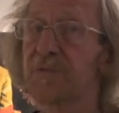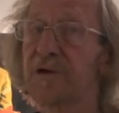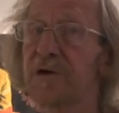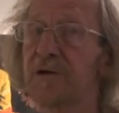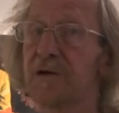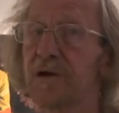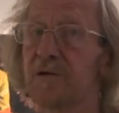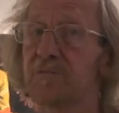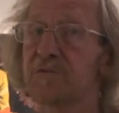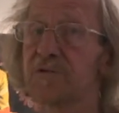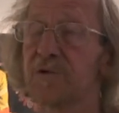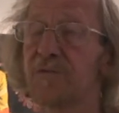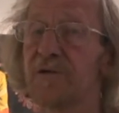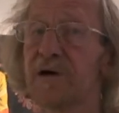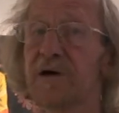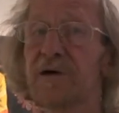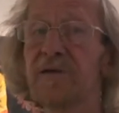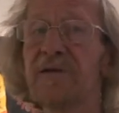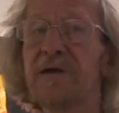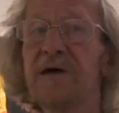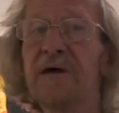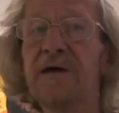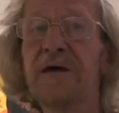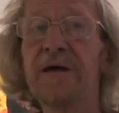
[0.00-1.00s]
comes of
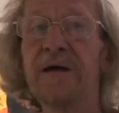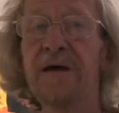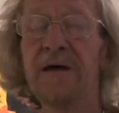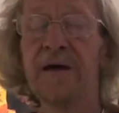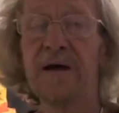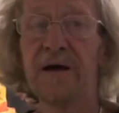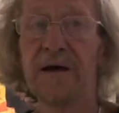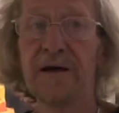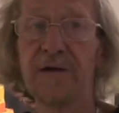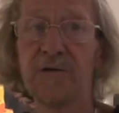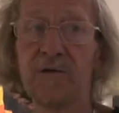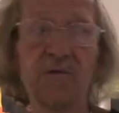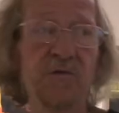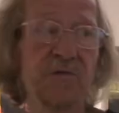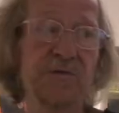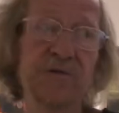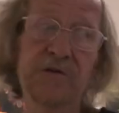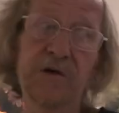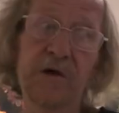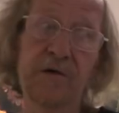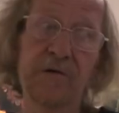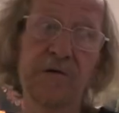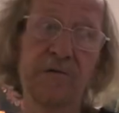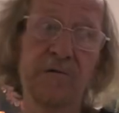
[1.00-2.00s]
that. And
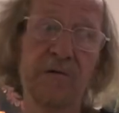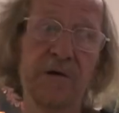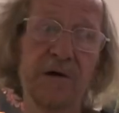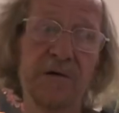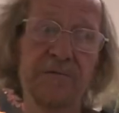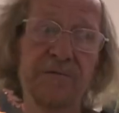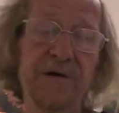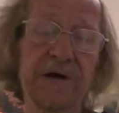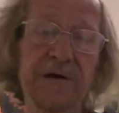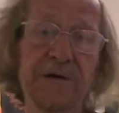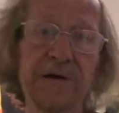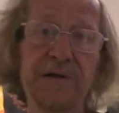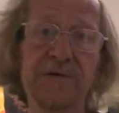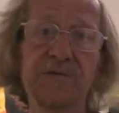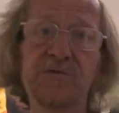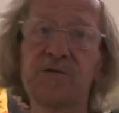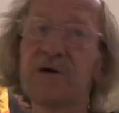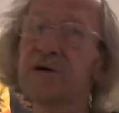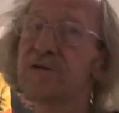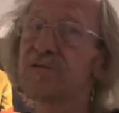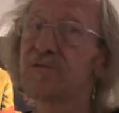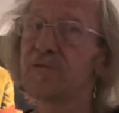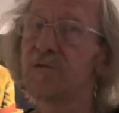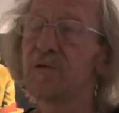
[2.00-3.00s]
also I've had
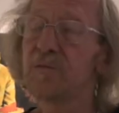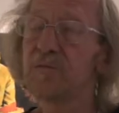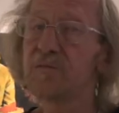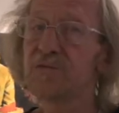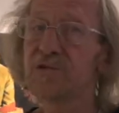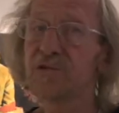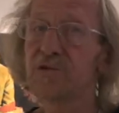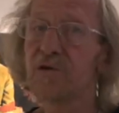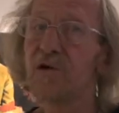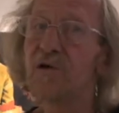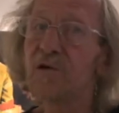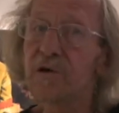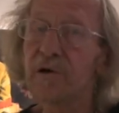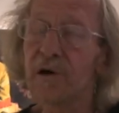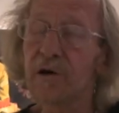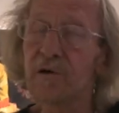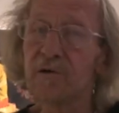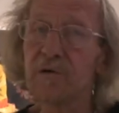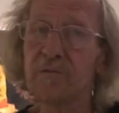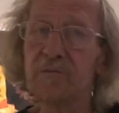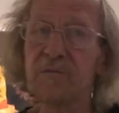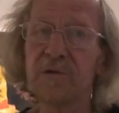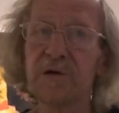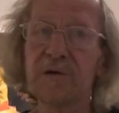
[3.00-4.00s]
interest from
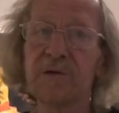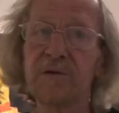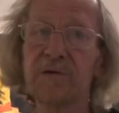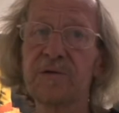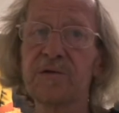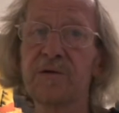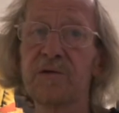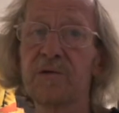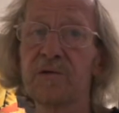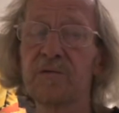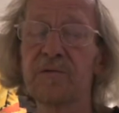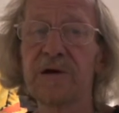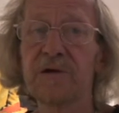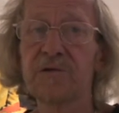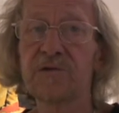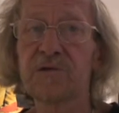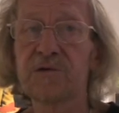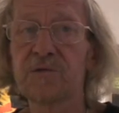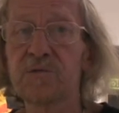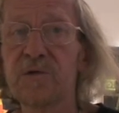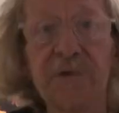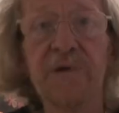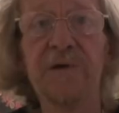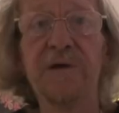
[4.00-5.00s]
Stockholm and around
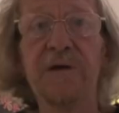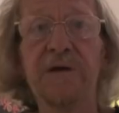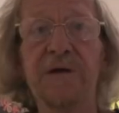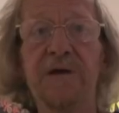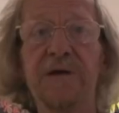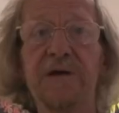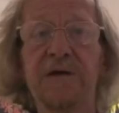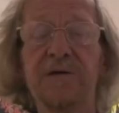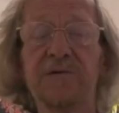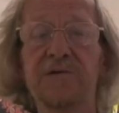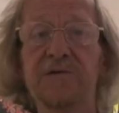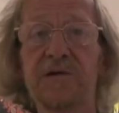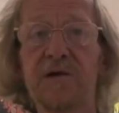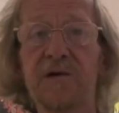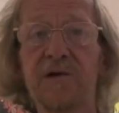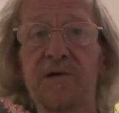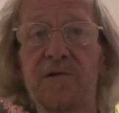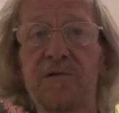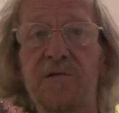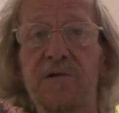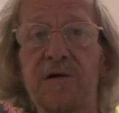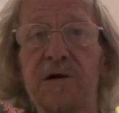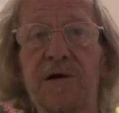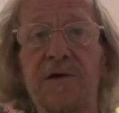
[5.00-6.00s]
Sweden. So uh,